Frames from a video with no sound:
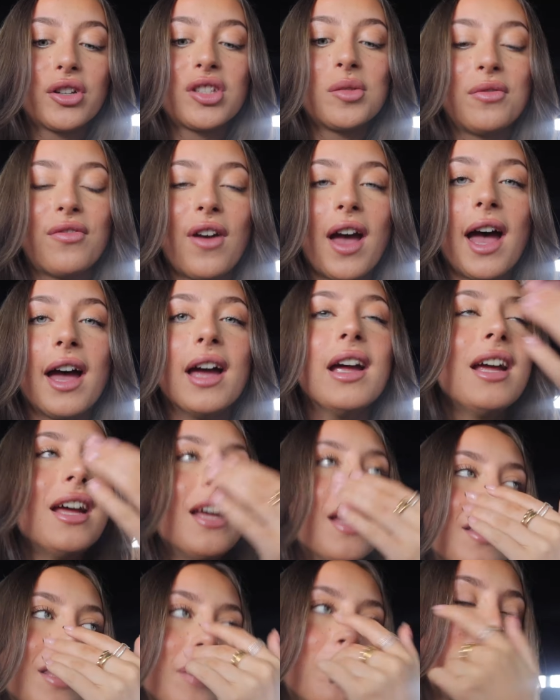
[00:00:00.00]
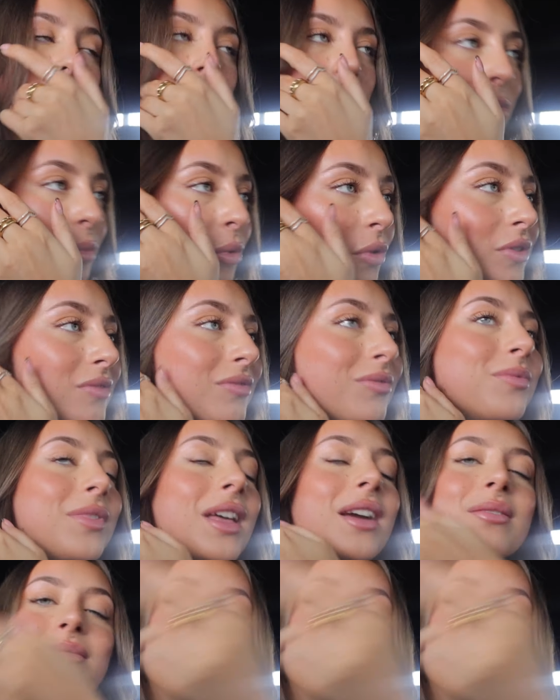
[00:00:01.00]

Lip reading: To be fair, there